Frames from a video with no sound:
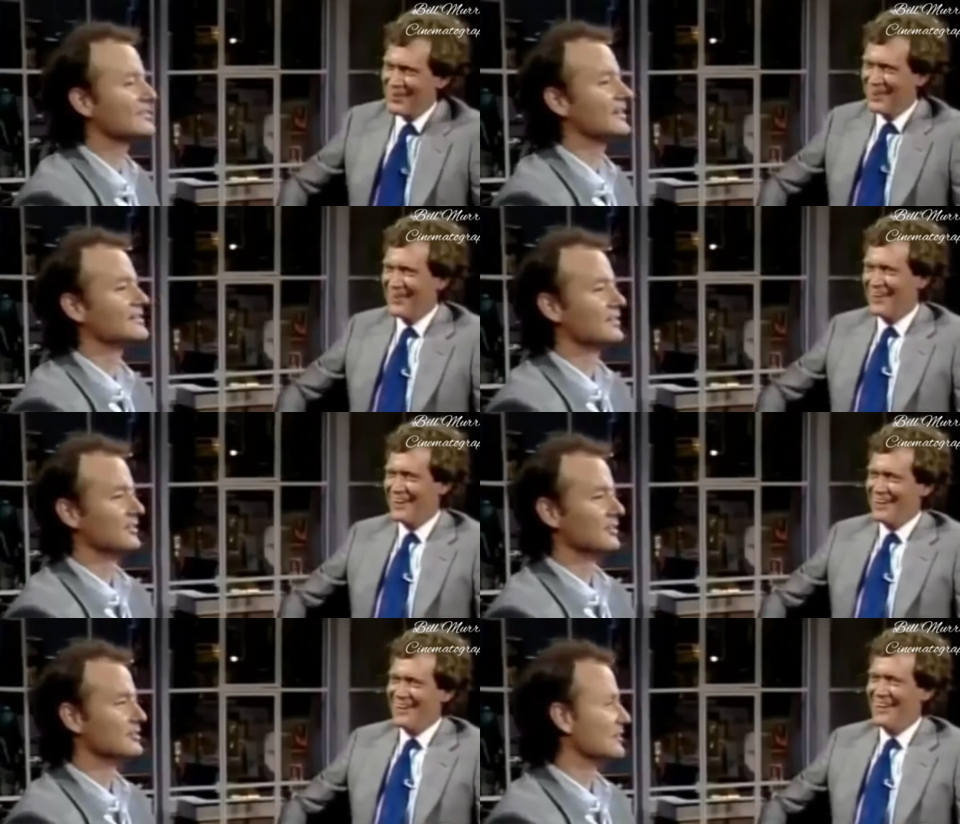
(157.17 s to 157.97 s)
Speaker 1: just think it's a
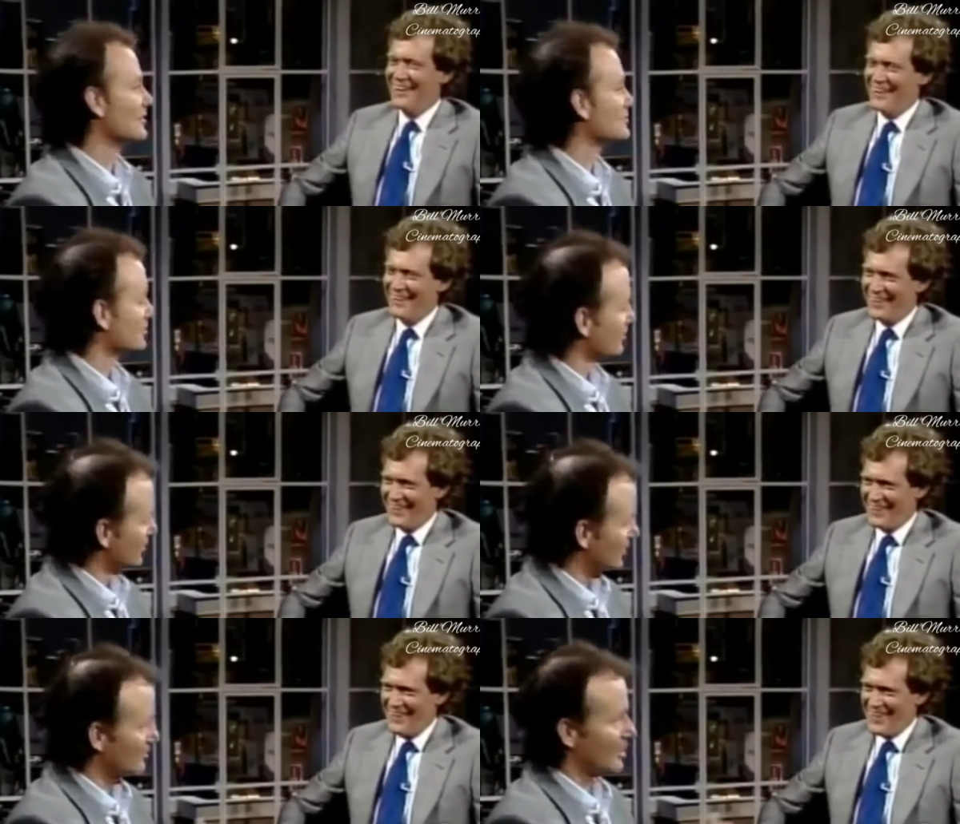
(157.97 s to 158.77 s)
little self-serving
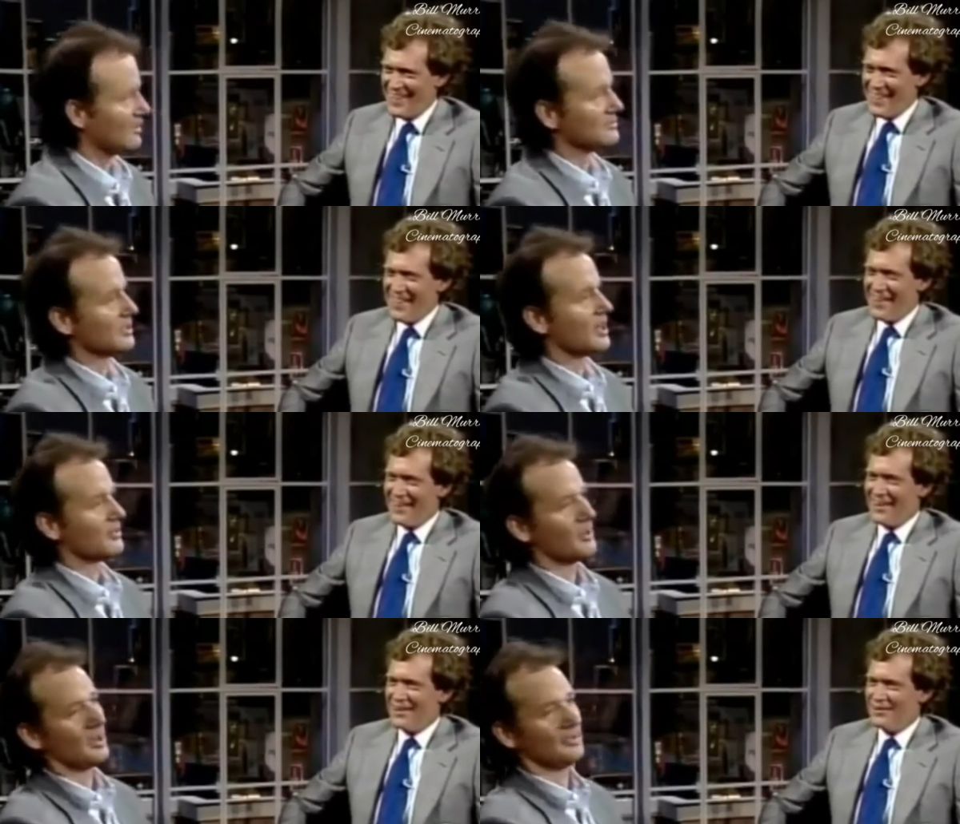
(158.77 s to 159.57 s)
to come out and talk
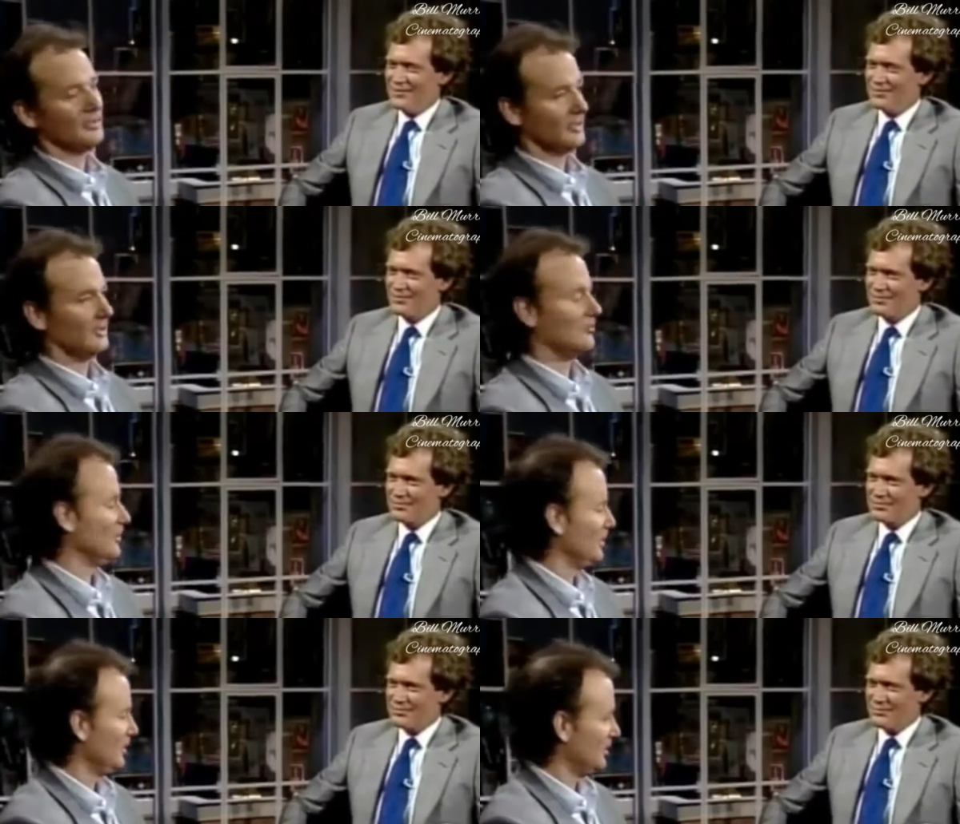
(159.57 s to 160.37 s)
about, you know,
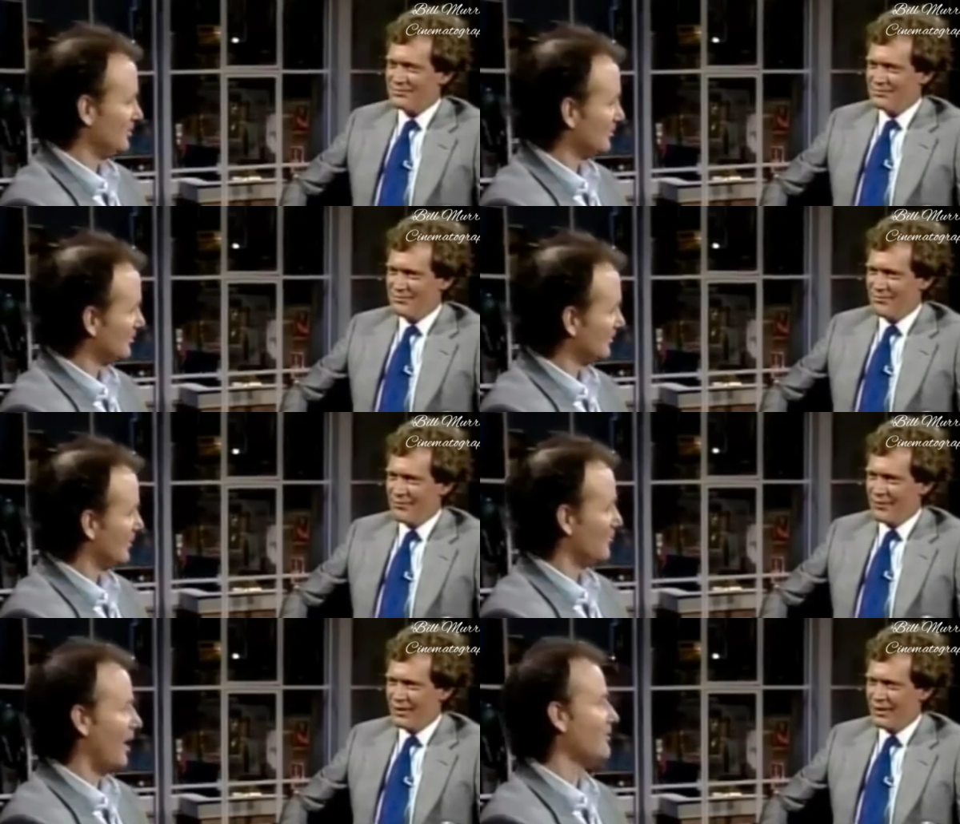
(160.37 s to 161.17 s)
me and, you
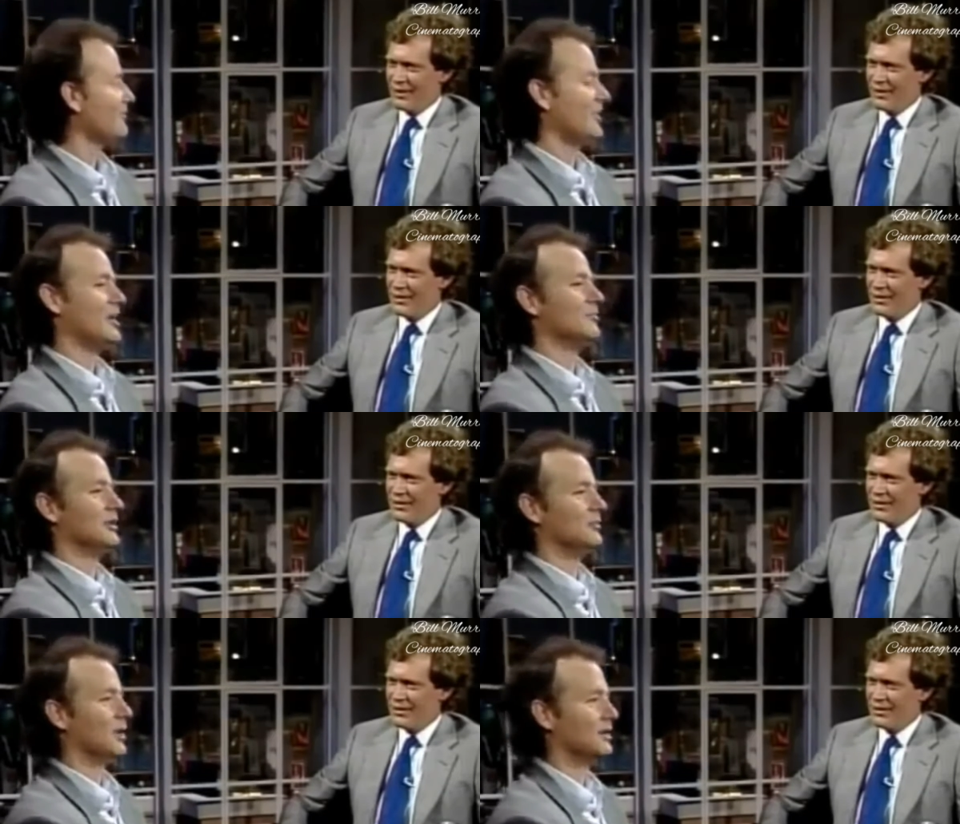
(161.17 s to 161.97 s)
know, my
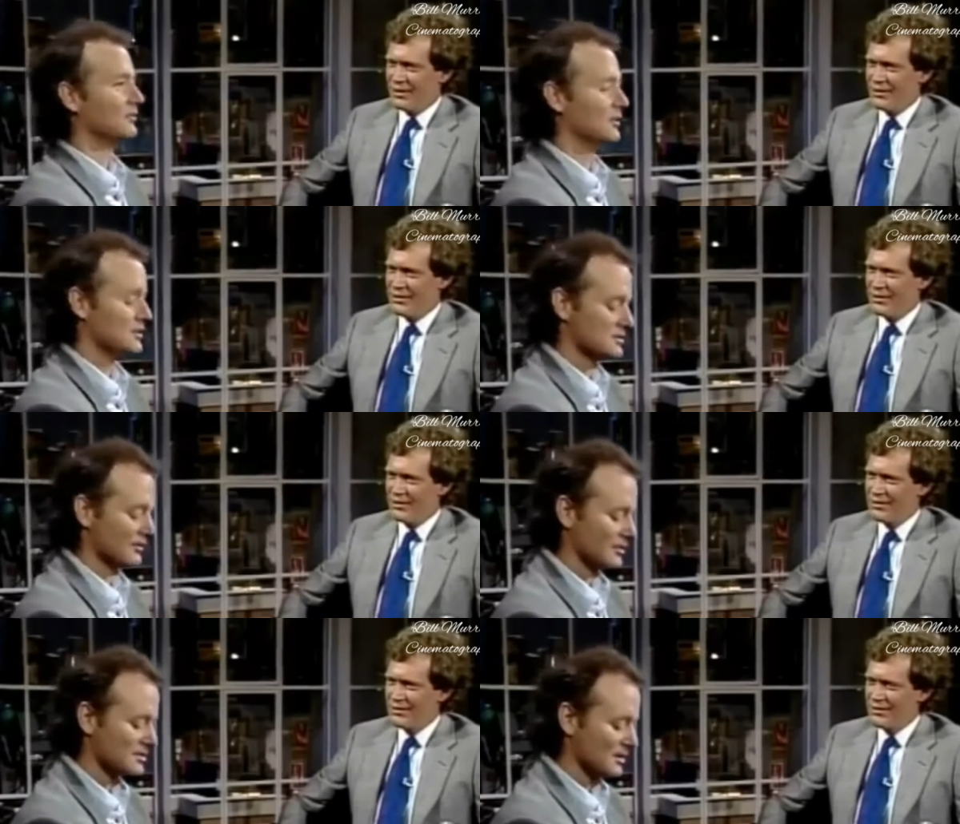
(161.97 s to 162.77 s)
family and my career and
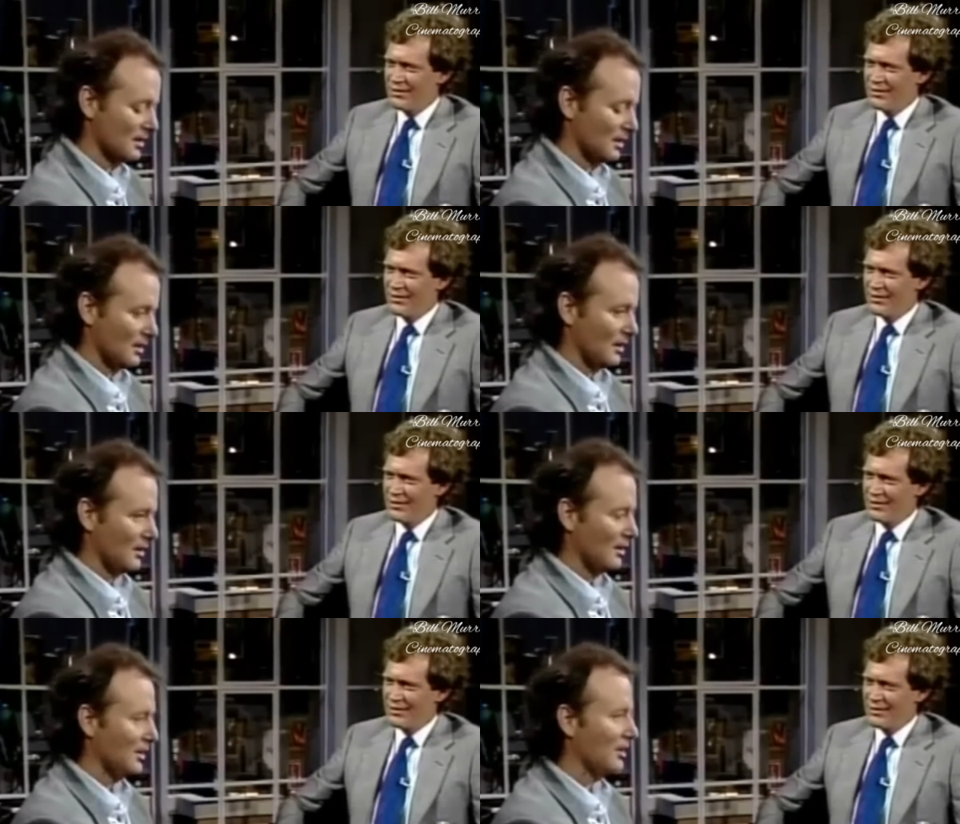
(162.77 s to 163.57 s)
stuff, because,
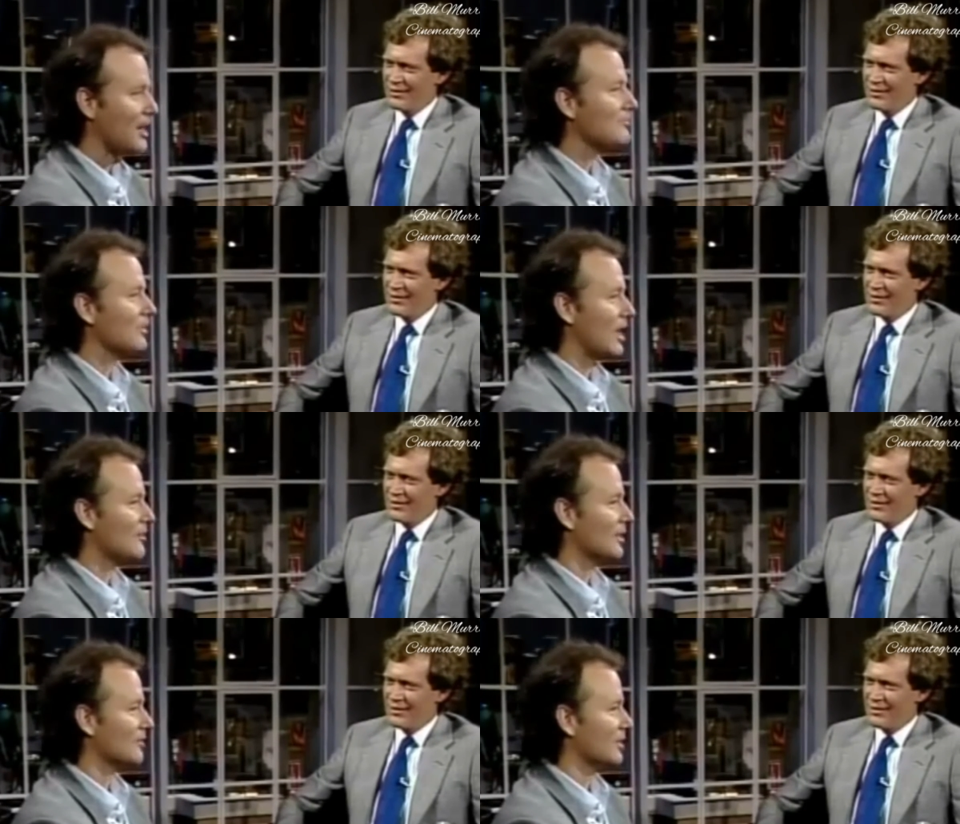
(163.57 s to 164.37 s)
you know, I,
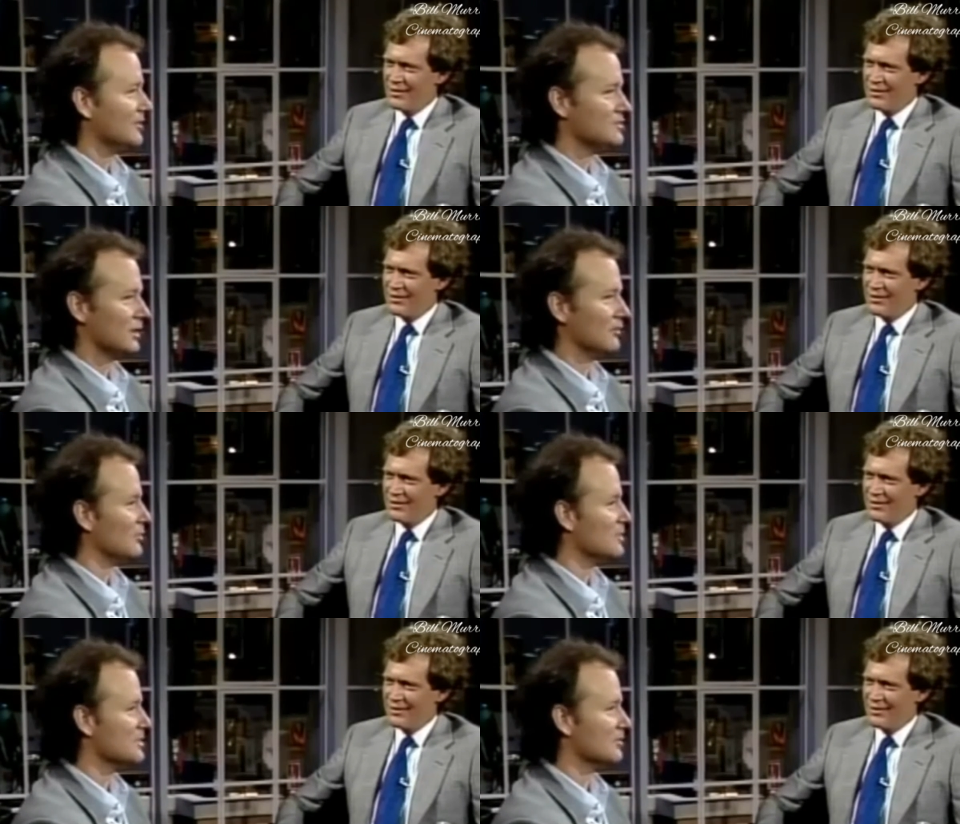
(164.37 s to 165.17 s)
I'm on a gravy train
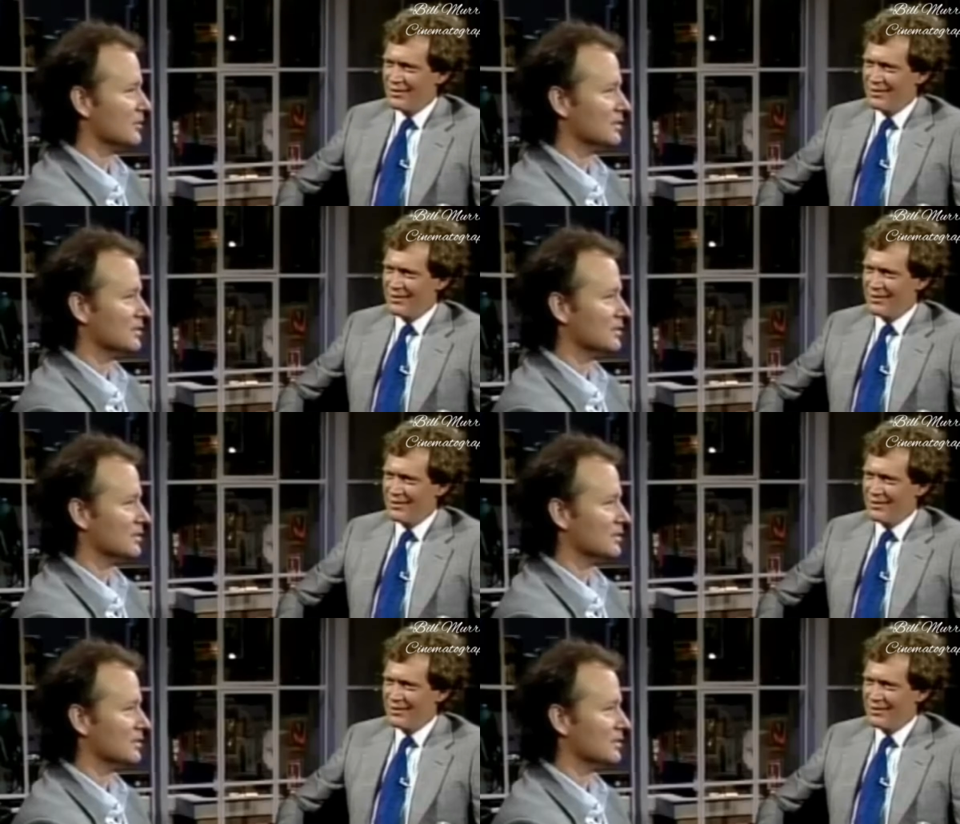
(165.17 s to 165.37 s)
with biscuit